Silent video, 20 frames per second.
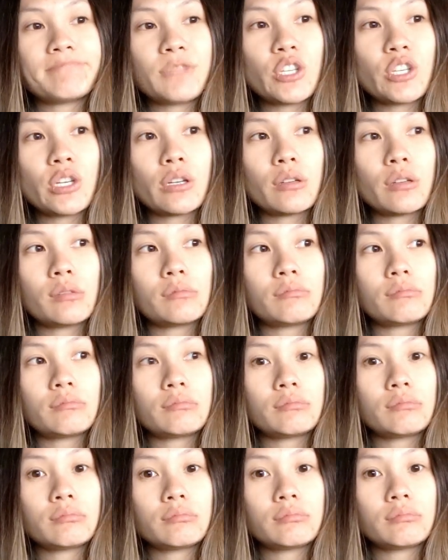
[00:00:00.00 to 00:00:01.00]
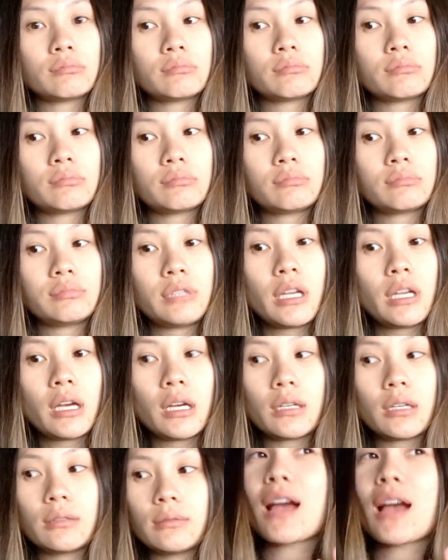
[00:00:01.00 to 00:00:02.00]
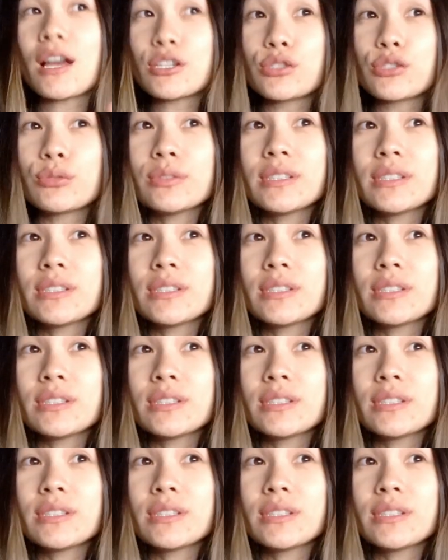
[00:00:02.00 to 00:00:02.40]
you know, yeah, I do